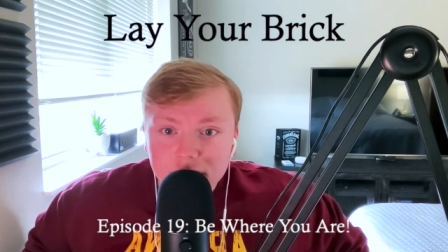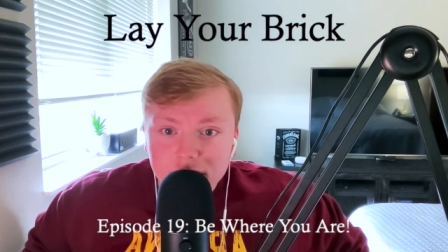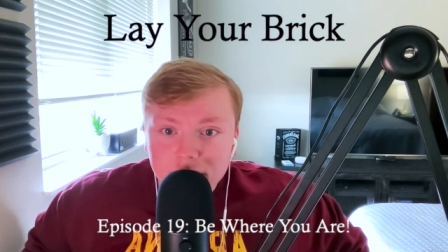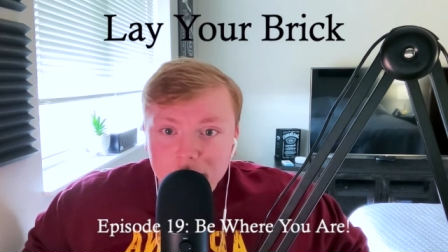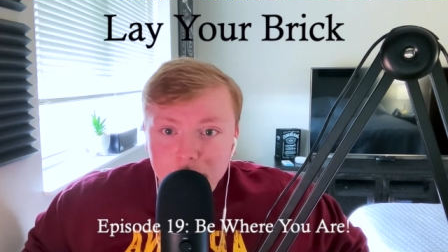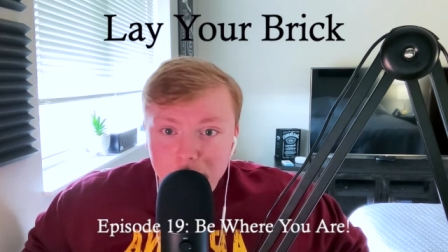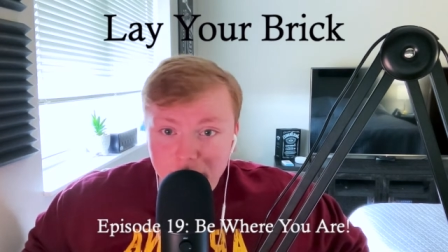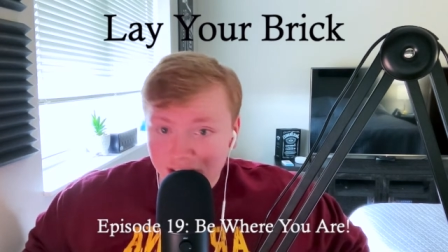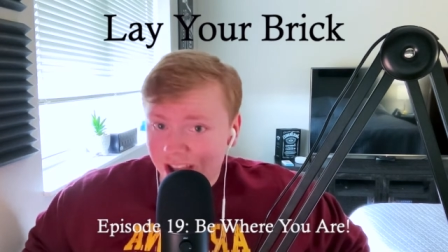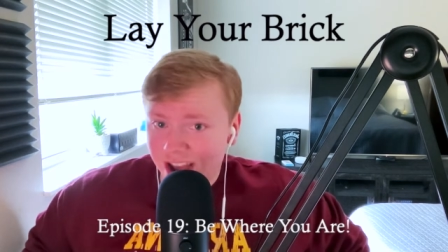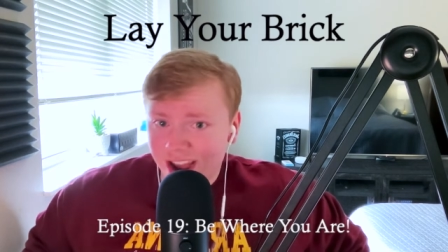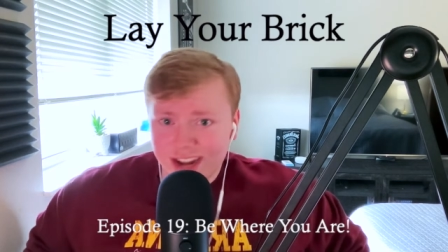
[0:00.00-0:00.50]

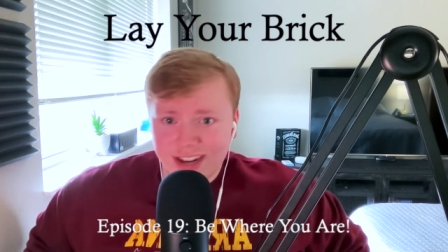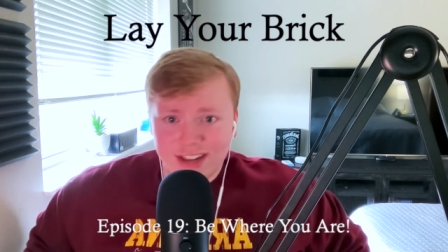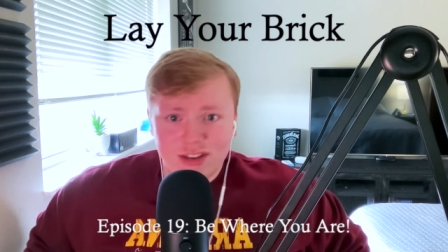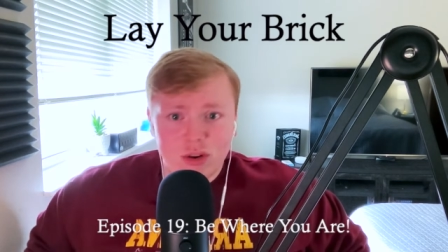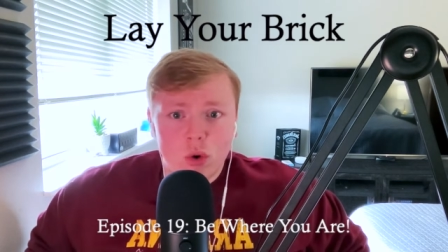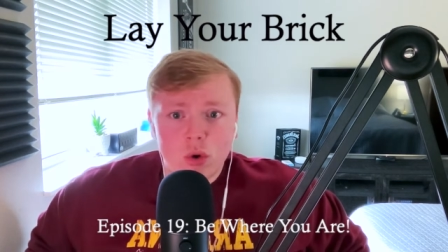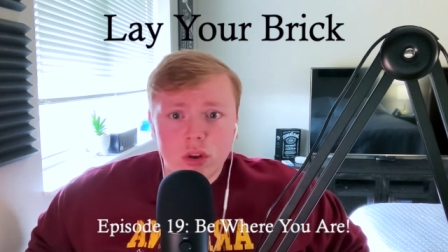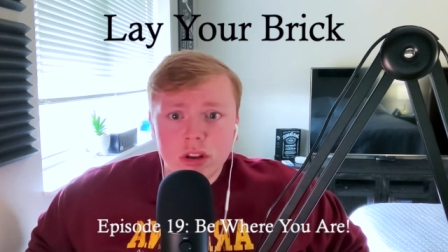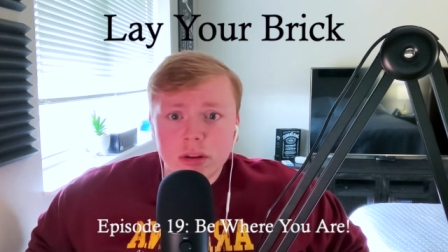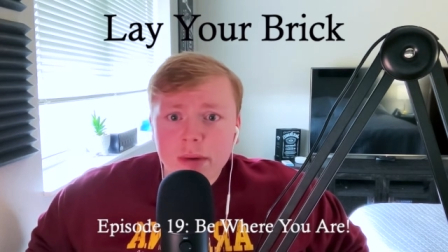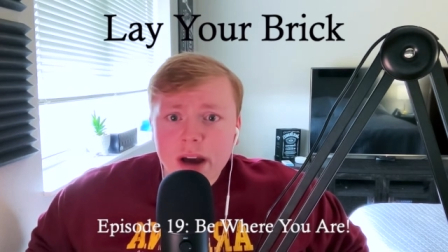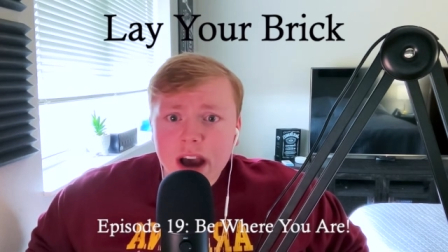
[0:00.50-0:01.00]
But I
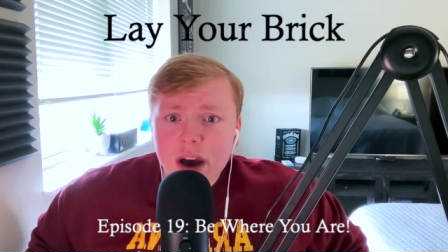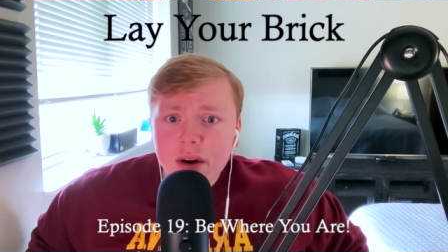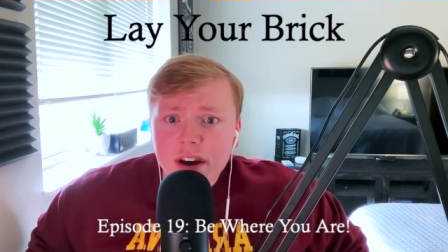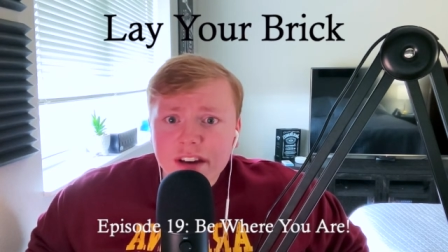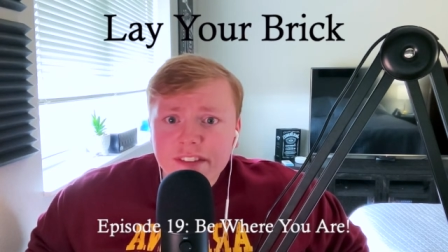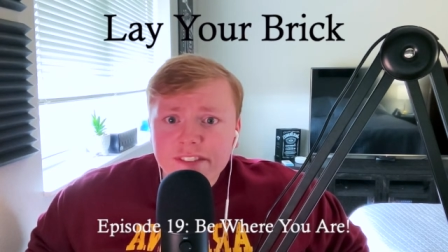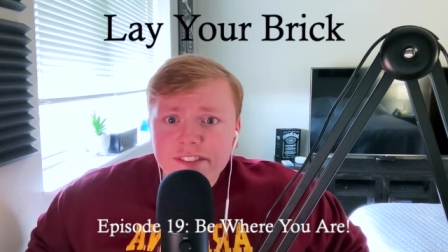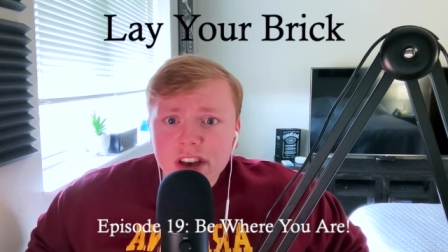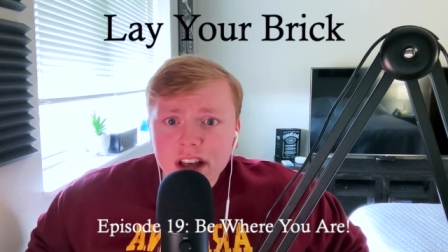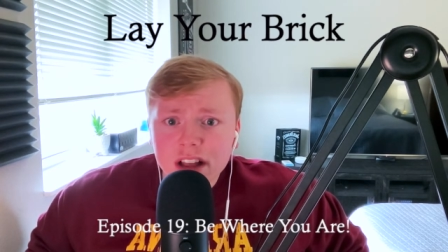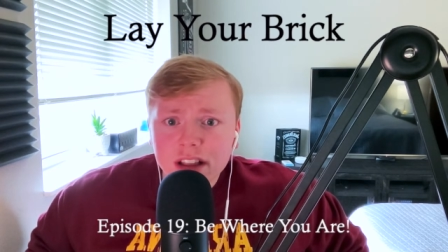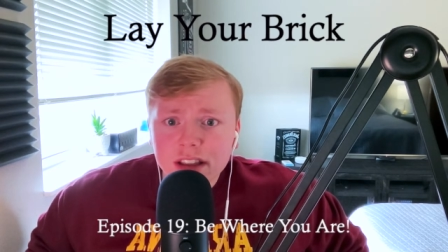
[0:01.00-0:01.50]
told them how I
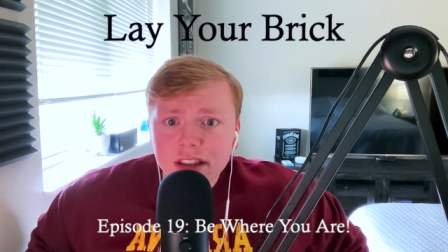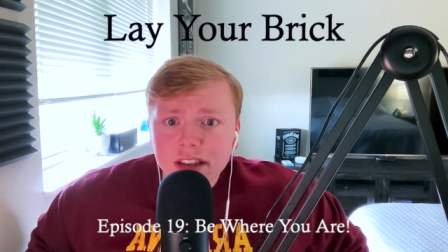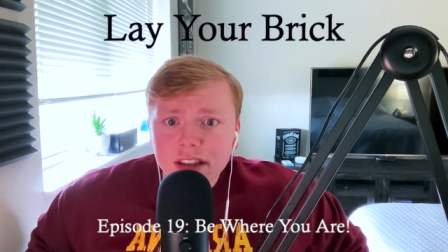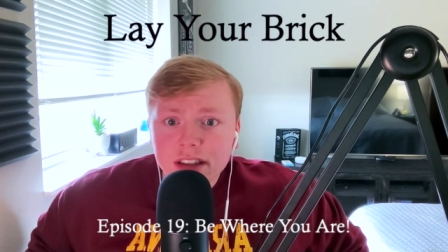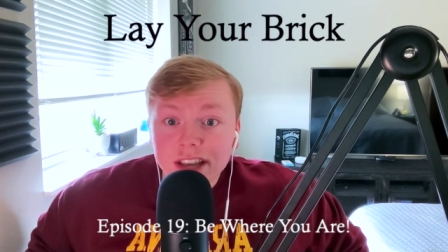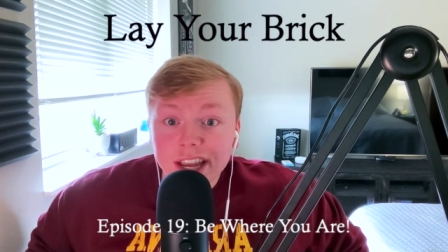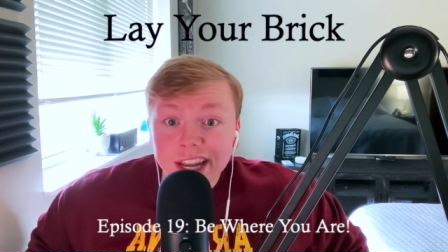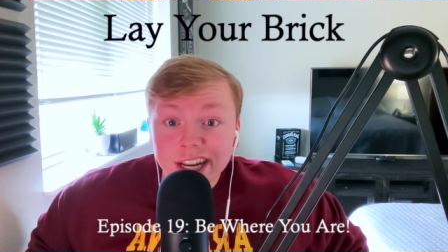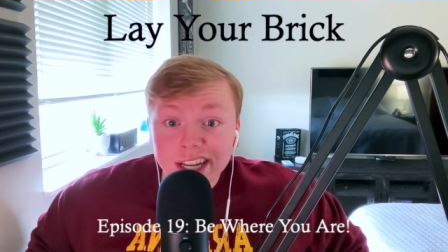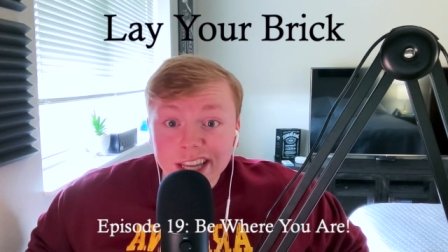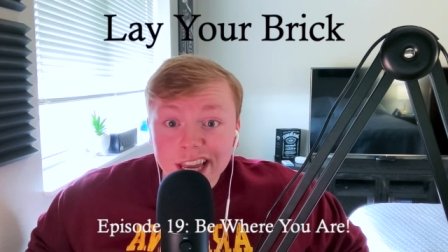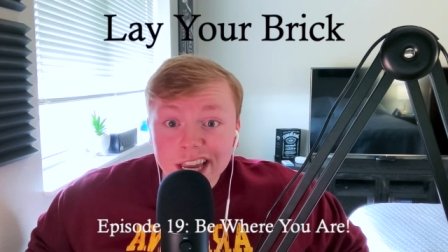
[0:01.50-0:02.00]
felt.
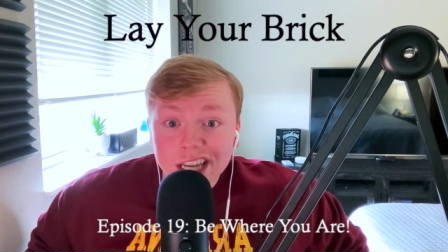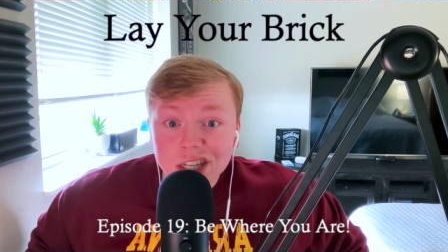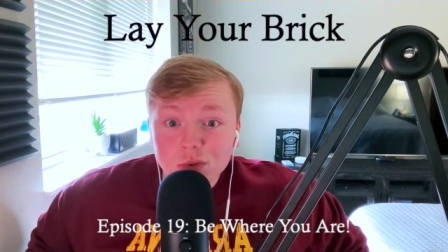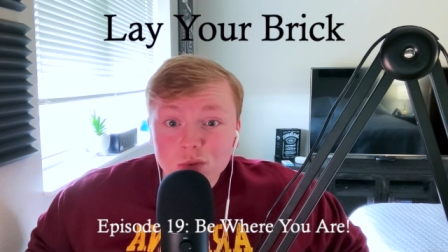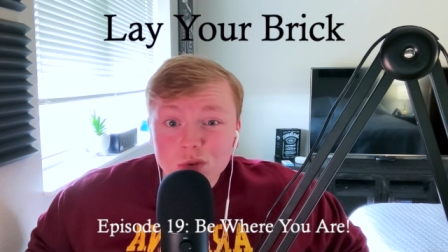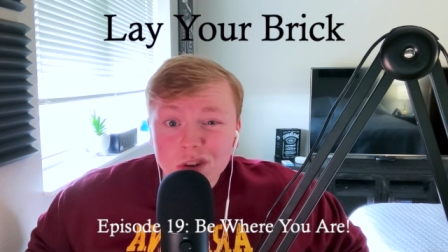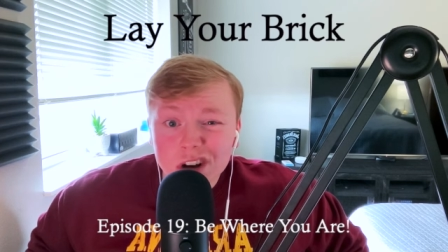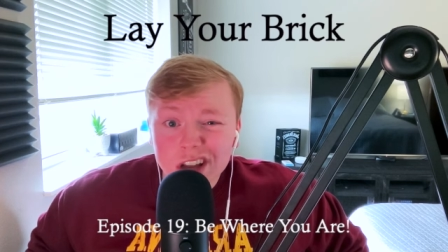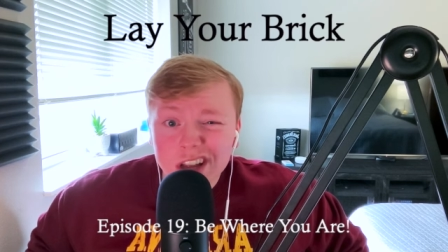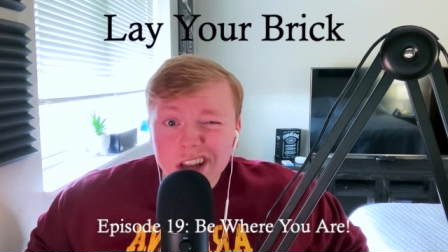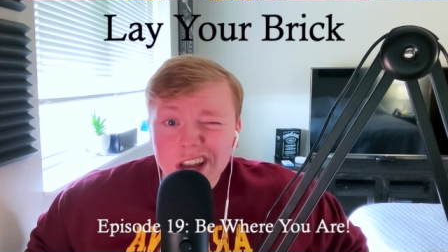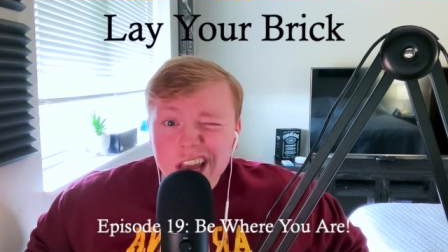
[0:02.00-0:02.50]
And guess
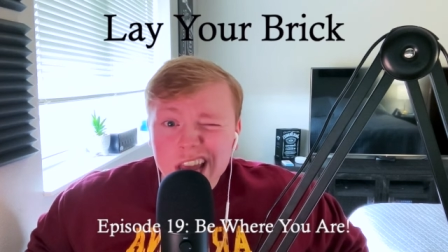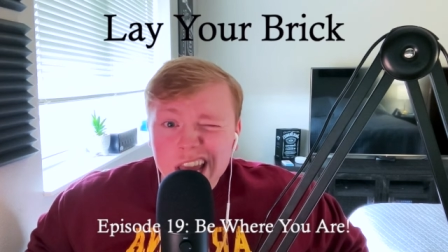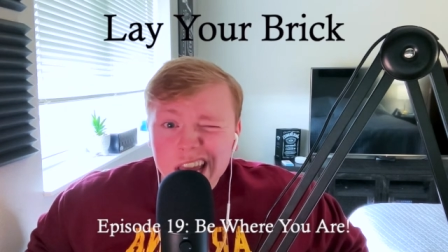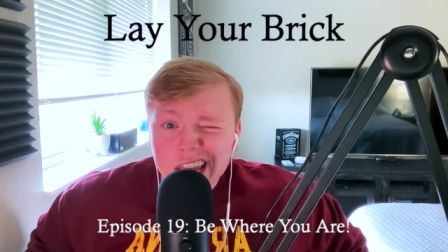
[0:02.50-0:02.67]
what?